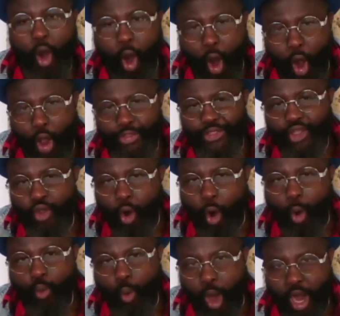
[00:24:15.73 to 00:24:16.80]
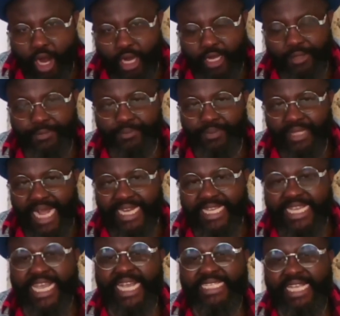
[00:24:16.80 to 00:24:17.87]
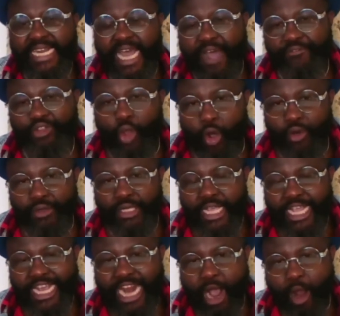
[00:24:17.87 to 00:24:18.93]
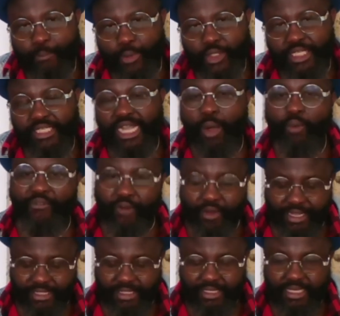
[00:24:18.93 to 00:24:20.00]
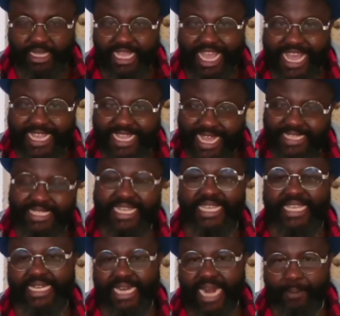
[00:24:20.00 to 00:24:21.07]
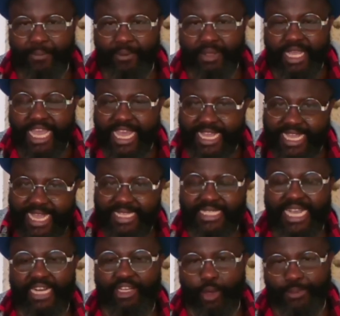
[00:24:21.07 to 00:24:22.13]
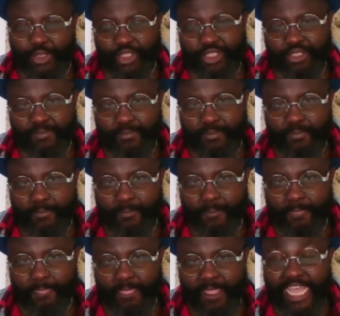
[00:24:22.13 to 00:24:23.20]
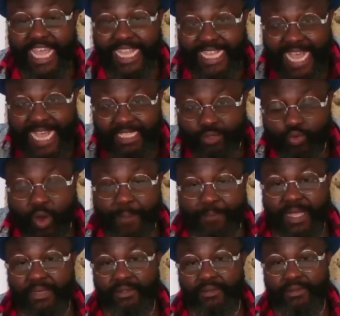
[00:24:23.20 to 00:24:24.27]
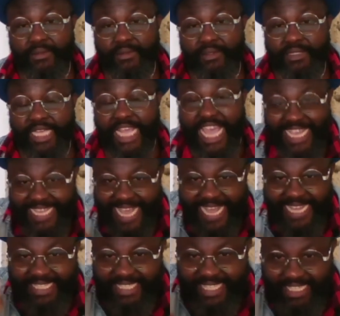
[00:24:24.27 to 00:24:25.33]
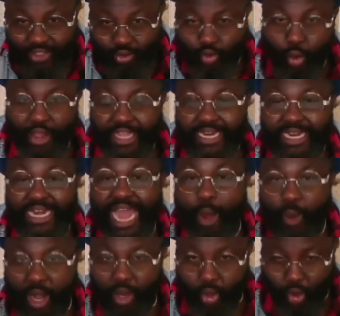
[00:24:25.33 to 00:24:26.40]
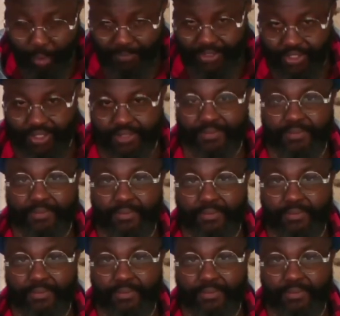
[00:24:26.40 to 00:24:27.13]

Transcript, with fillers: all the whole work that ESN have done in our bushes and forests against the kidnap, against the adoption, against raping, against destroying our crops.